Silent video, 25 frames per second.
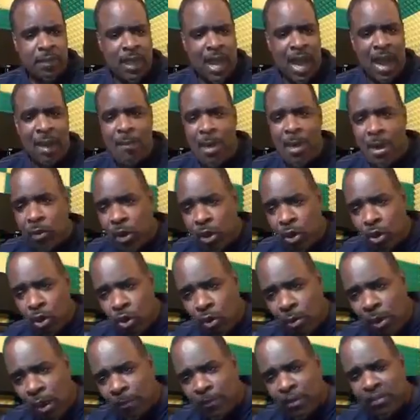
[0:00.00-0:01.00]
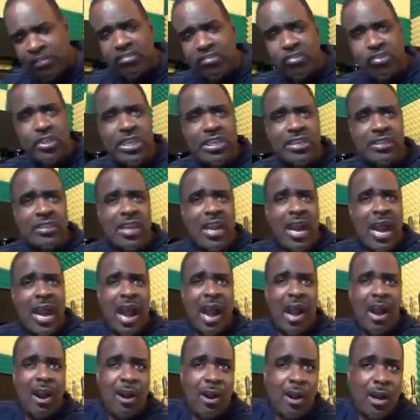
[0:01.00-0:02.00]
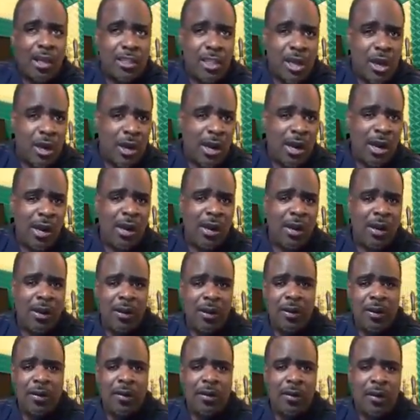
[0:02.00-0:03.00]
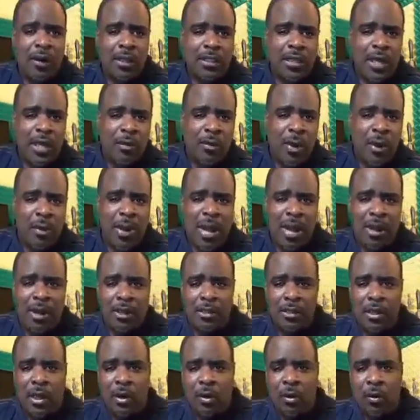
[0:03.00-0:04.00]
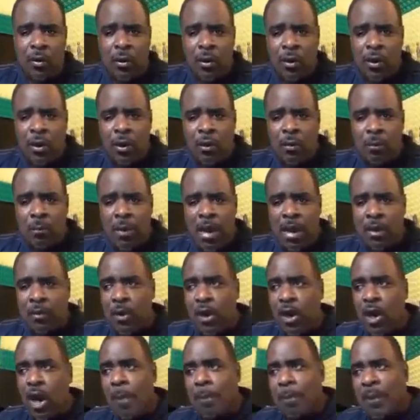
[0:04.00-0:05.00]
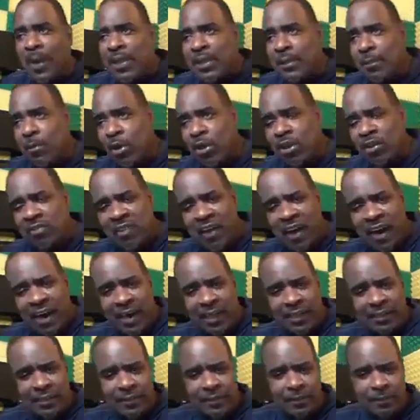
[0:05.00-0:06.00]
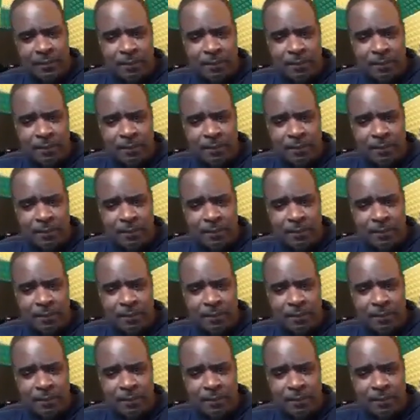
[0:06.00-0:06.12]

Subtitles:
And I could come up the street and go down where we go now. I could go up on the boulevard.